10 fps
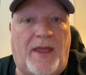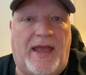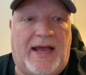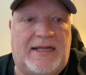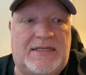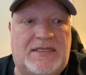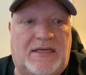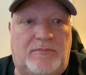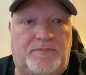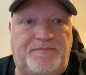
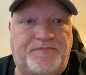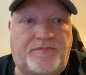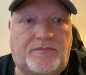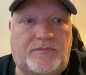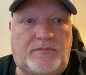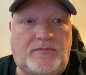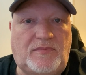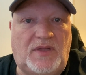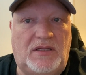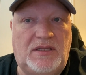And
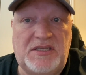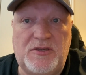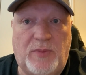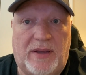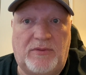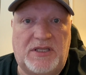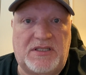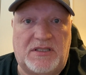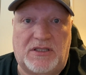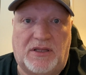
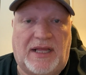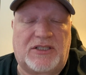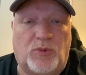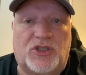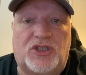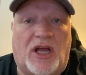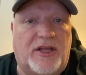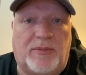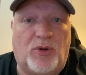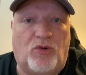that's what
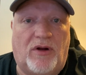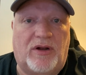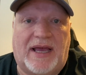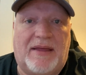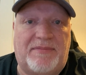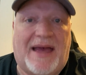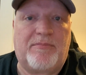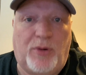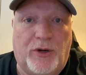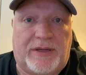started the ball rolling. At that
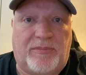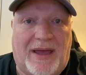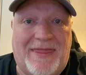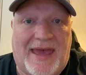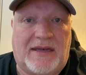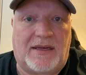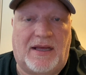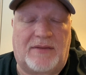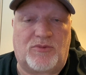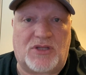point, by then,
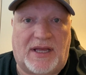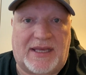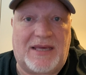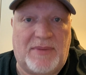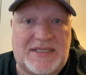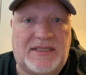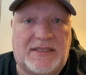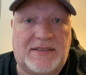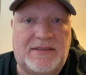I was like committed.